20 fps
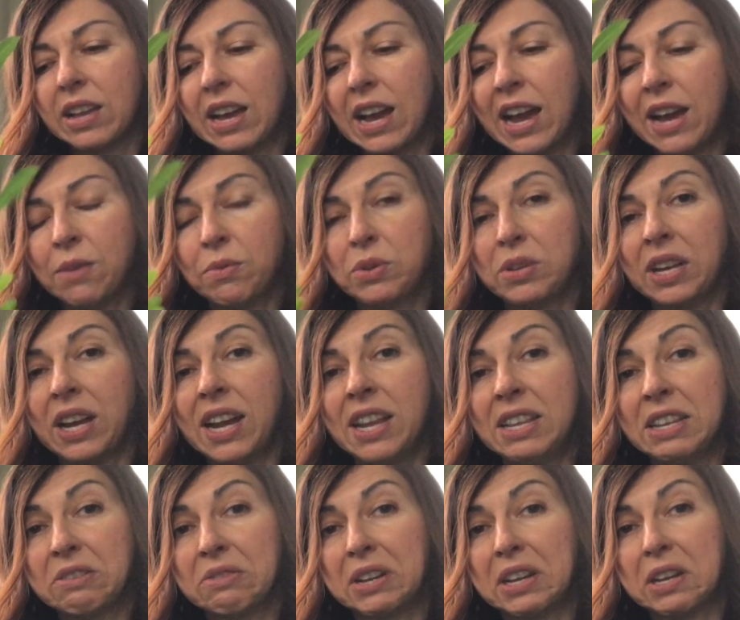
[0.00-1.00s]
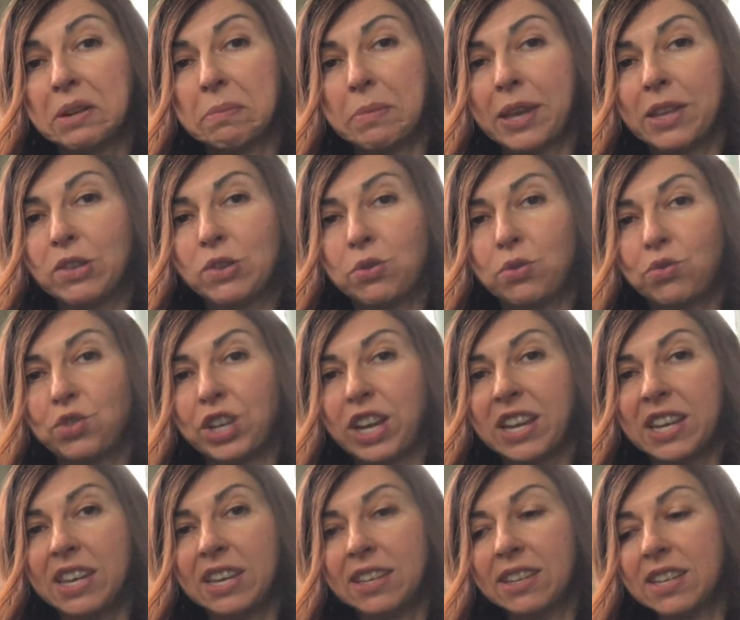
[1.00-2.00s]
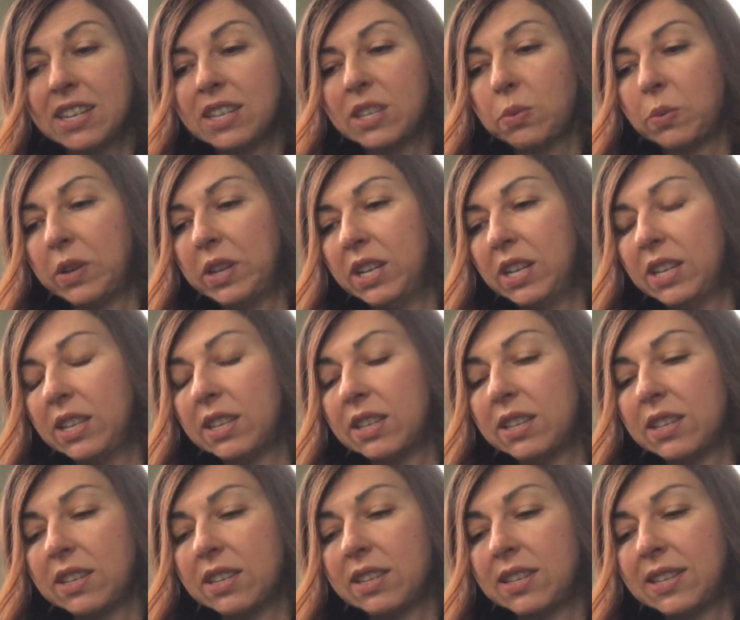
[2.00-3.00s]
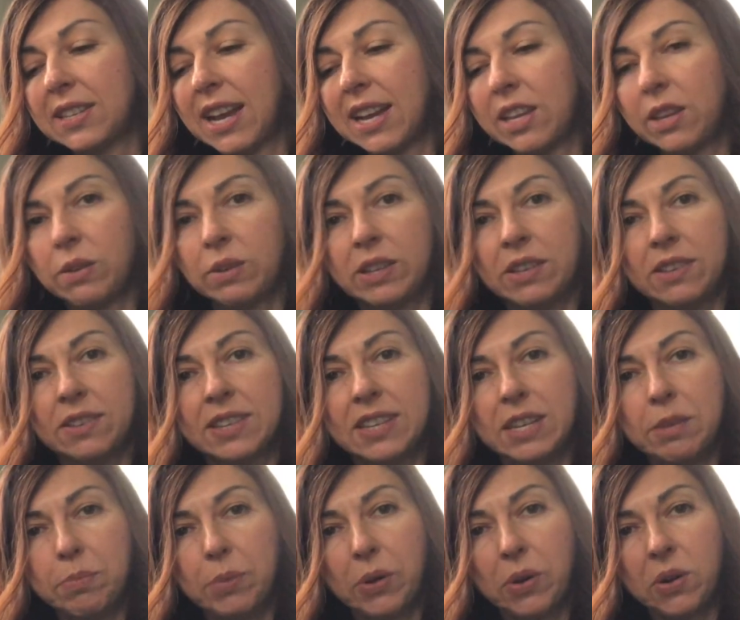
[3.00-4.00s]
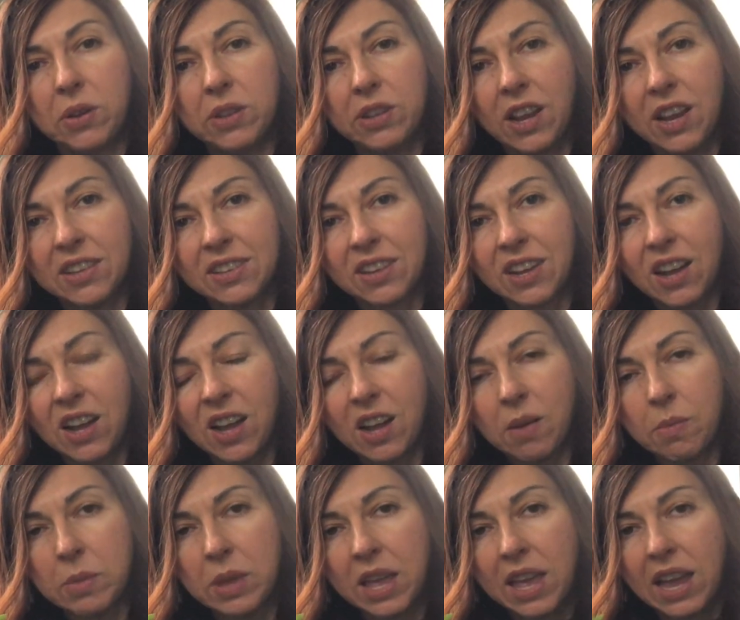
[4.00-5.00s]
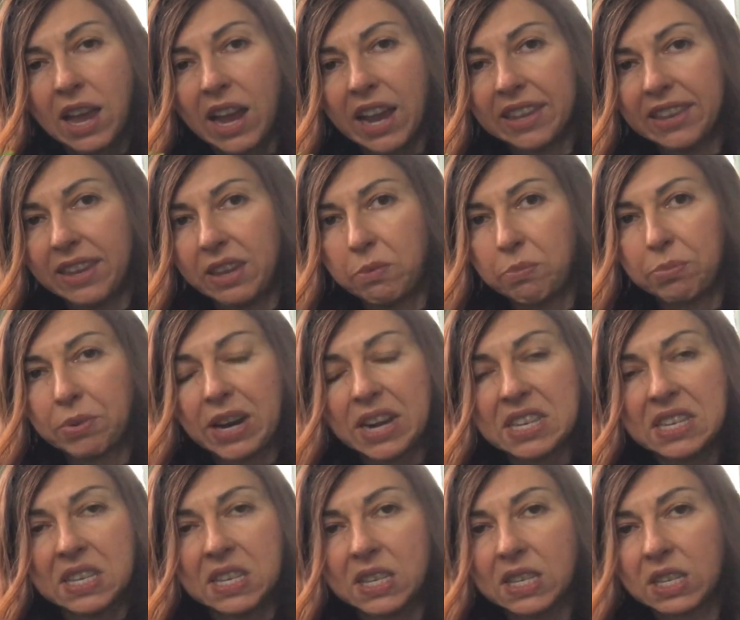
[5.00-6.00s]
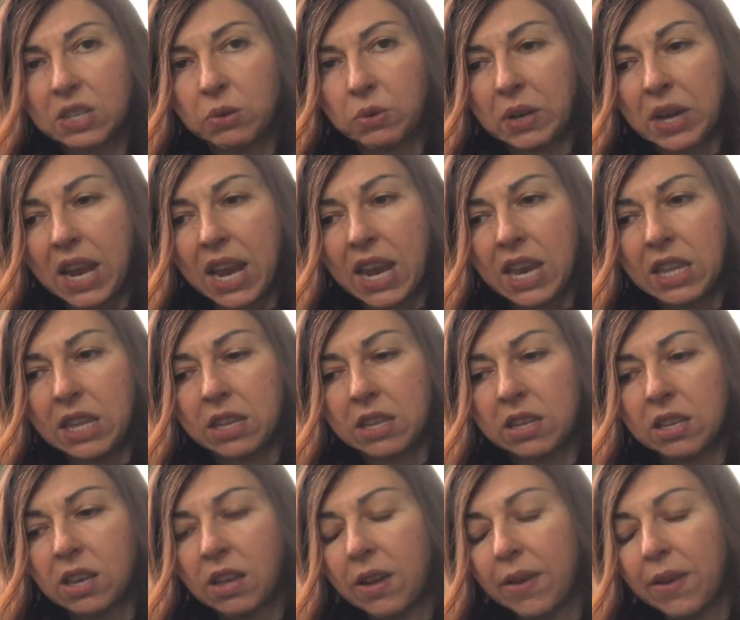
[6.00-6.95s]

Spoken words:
I would highly recommend you checking this one at succulentdepot.com. I think price is great.